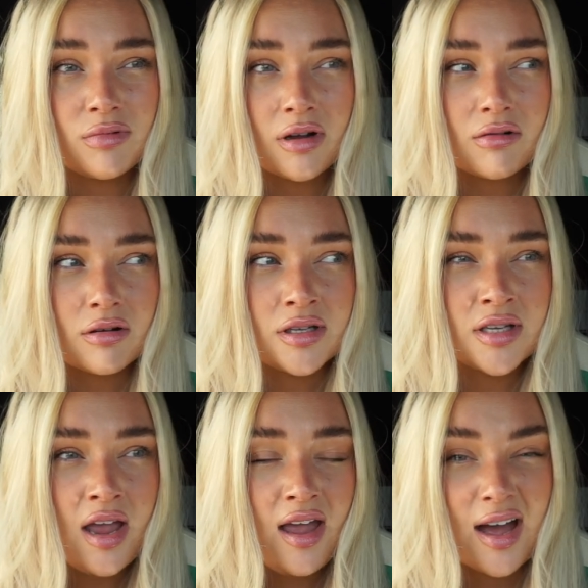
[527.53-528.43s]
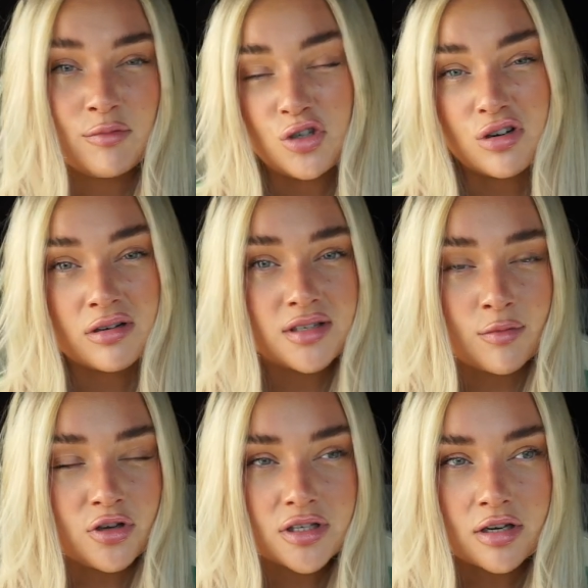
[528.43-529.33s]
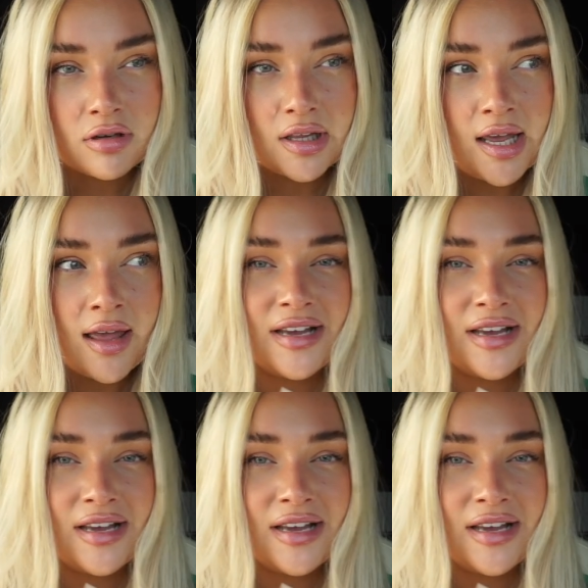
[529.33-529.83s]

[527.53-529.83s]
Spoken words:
because I'm sure some of you can relate.